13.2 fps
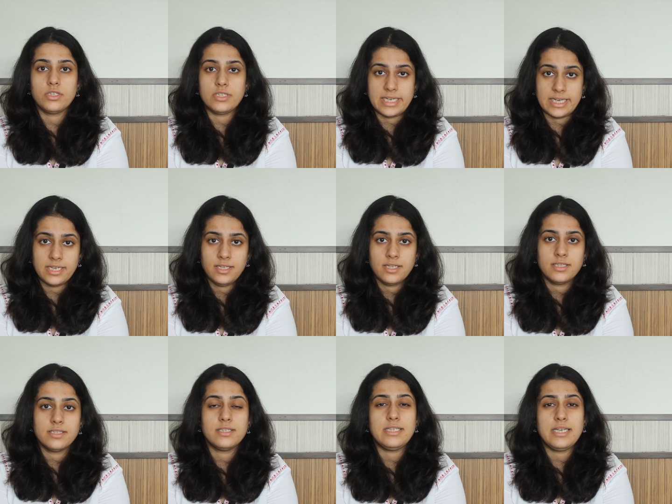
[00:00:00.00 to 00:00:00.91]
Today,
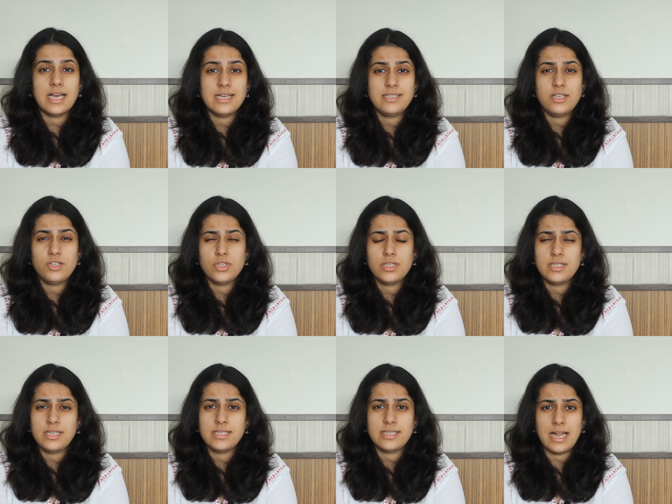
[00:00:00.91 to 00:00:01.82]
the
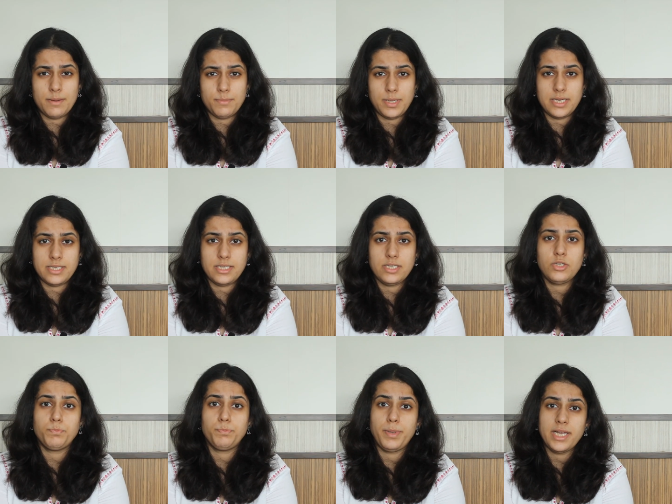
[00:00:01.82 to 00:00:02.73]
DICGC's liability
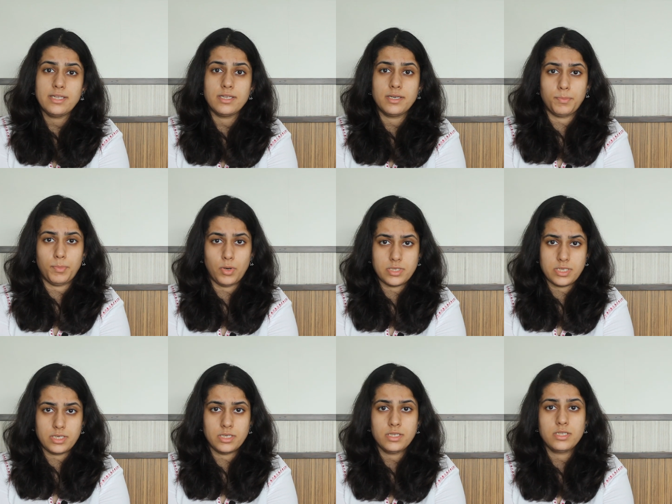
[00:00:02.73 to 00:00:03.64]
to pay the
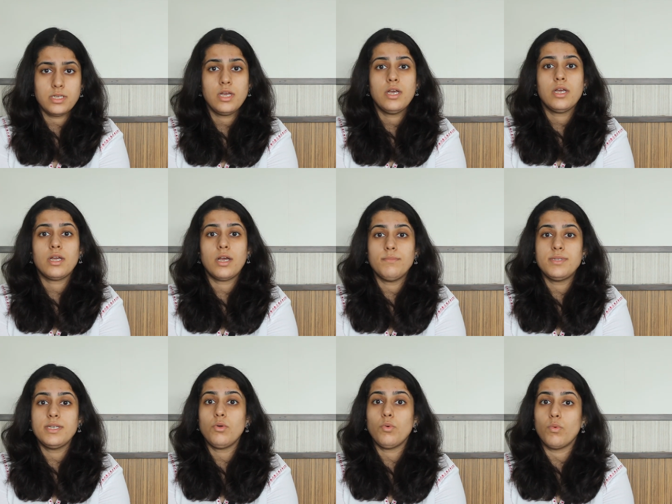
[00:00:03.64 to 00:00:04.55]
depositors comes
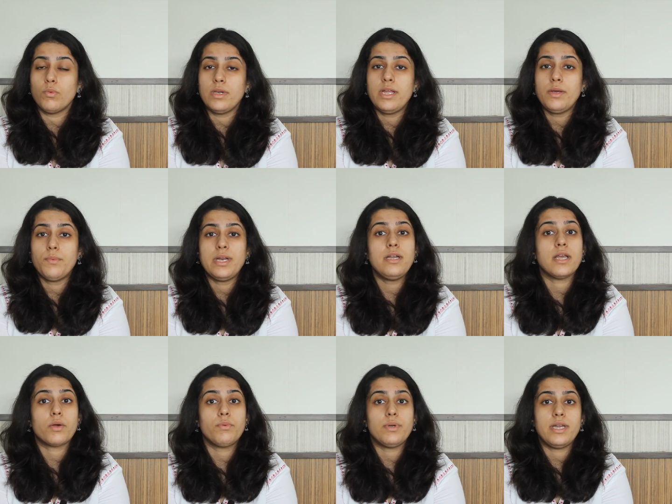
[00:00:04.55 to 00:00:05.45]
in only when a
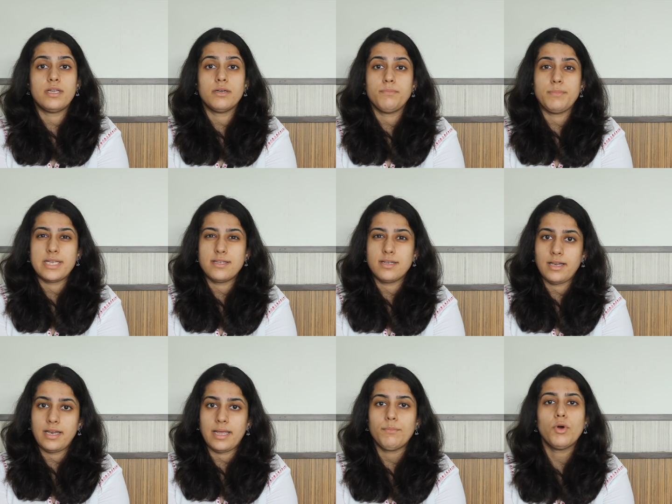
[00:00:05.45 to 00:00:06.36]
liquidator makes a
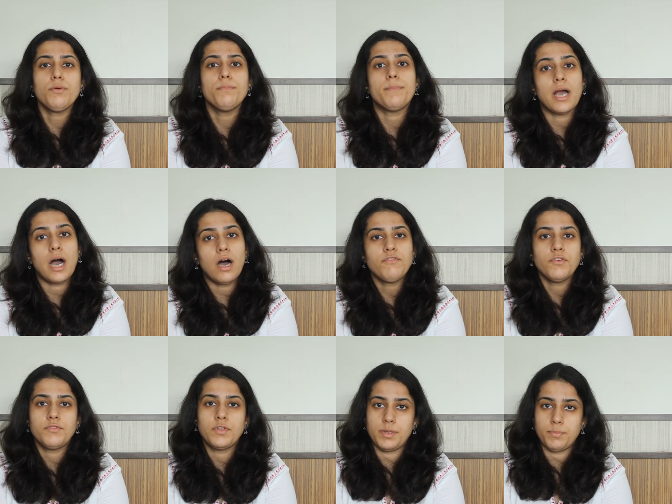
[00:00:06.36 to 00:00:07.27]
claim on behalf
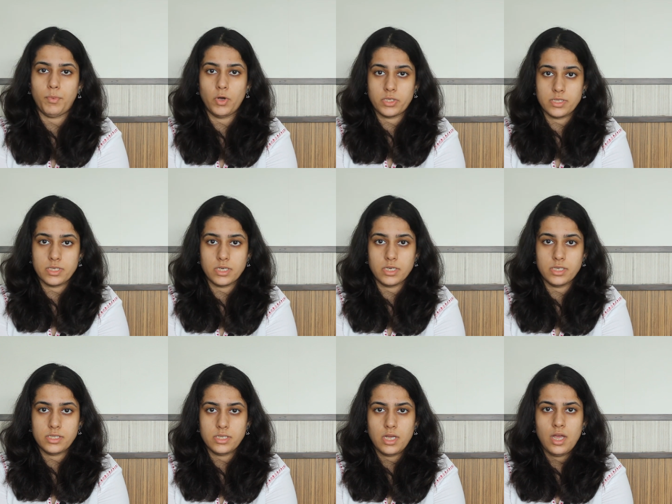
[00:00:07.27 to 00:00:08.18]
of the
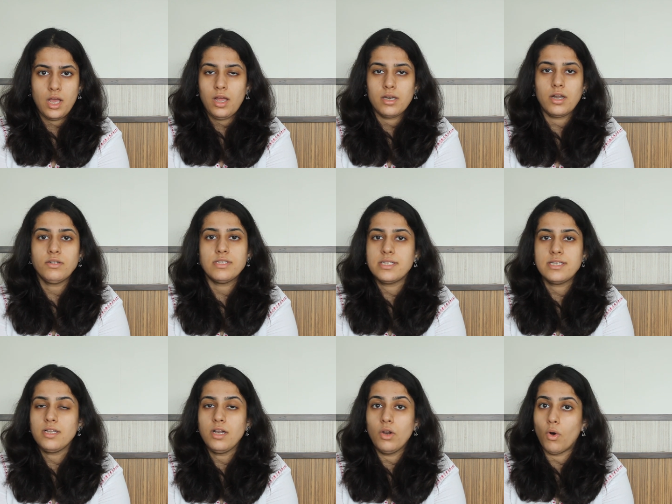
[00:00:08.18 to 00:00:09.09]
depositors. Now, this
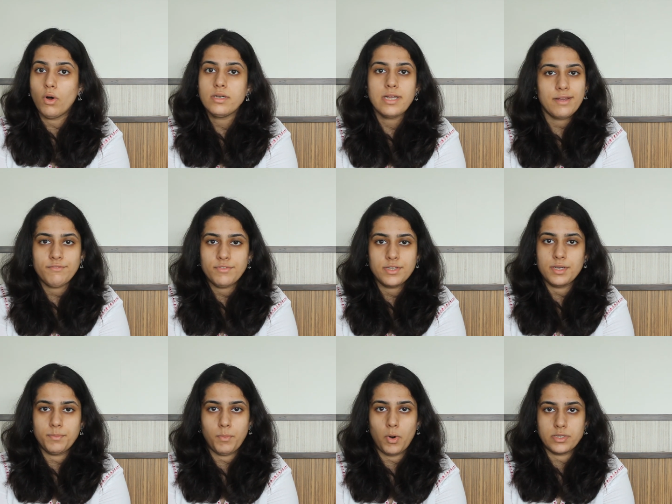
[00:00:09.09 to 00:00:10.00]
is a long time for the
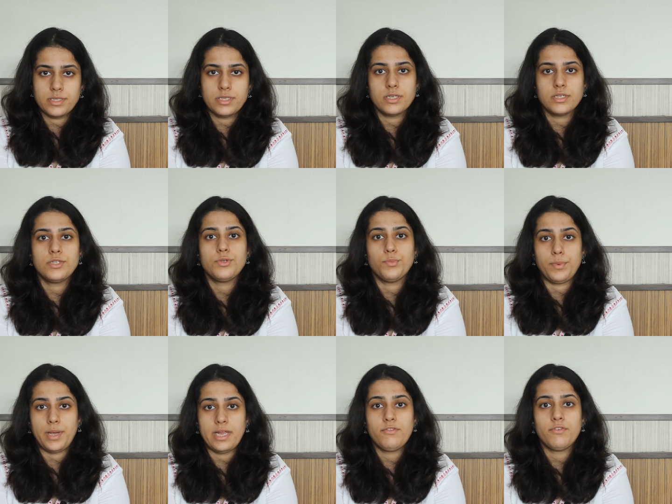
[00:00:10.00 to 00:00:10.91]
depositors to
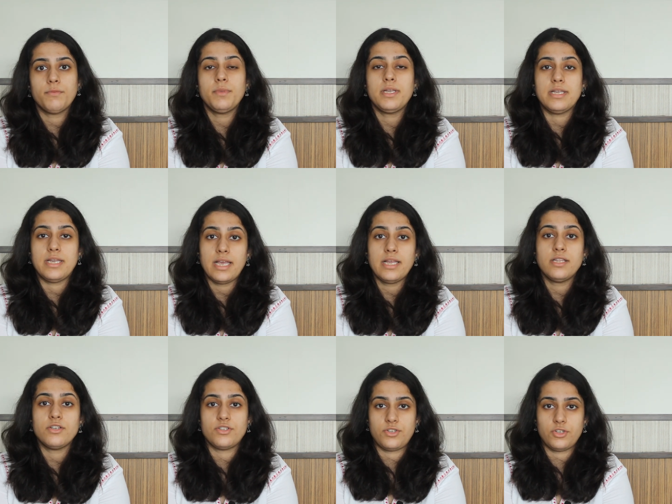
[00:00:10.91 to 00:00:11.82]
wait from the day
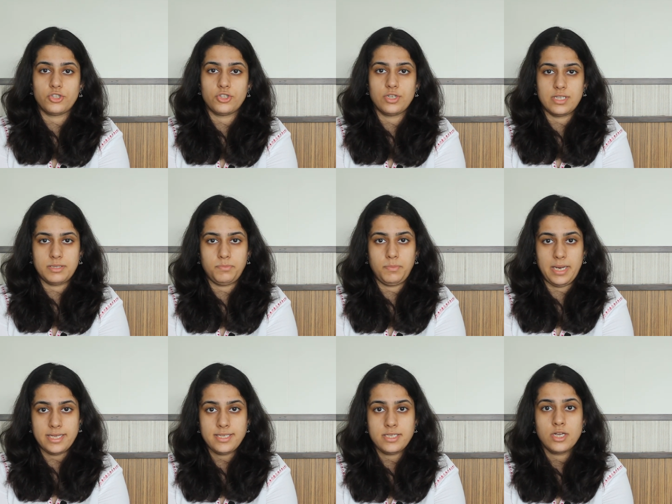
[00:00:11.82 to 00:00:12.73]
the restriction is
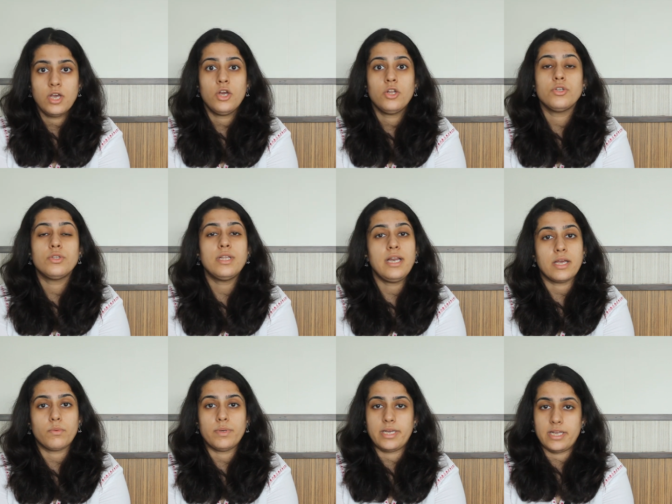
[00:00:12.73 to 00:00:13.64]
placed to the
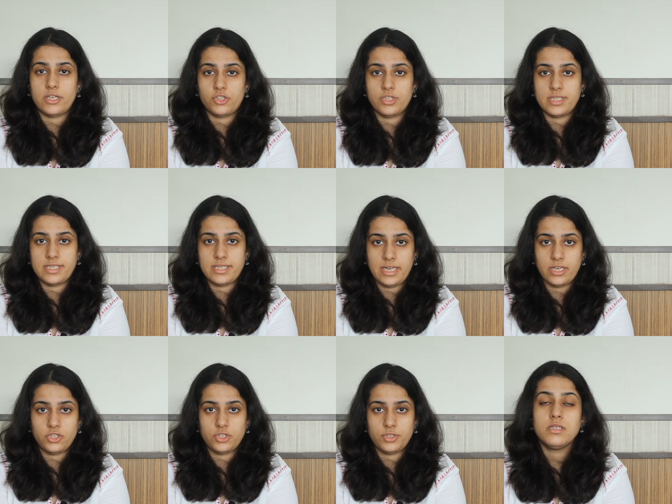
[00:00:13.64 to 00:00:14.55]
liquidation
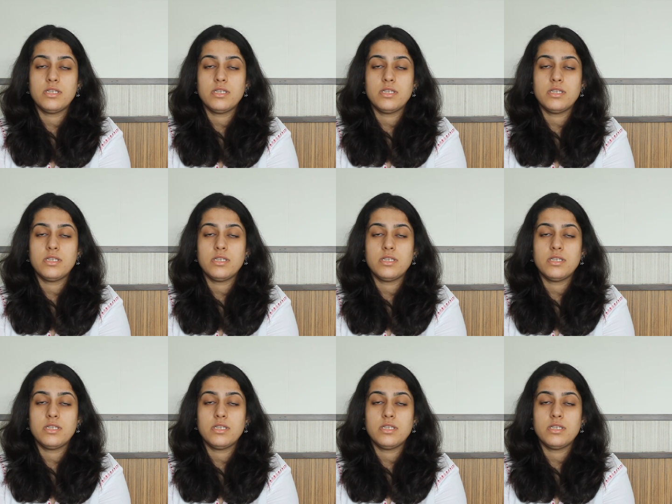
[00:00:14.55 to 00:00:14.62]
stage.